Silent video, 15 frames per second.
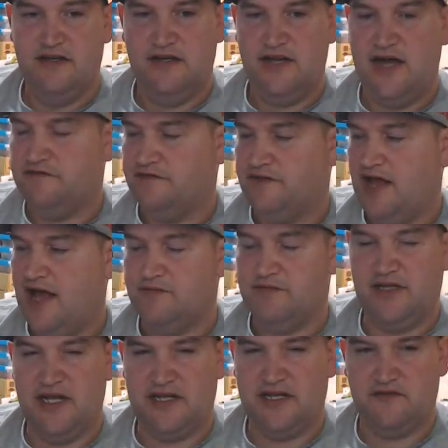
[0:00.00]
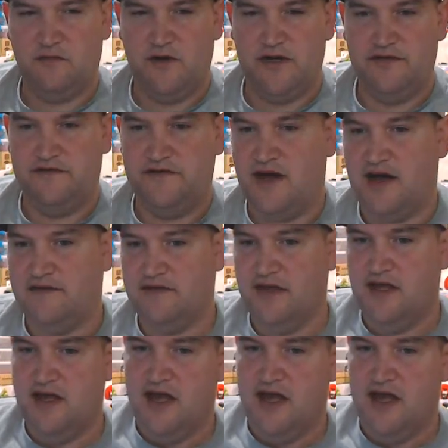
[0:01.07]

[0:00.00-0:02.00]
not flattened, but like a 25,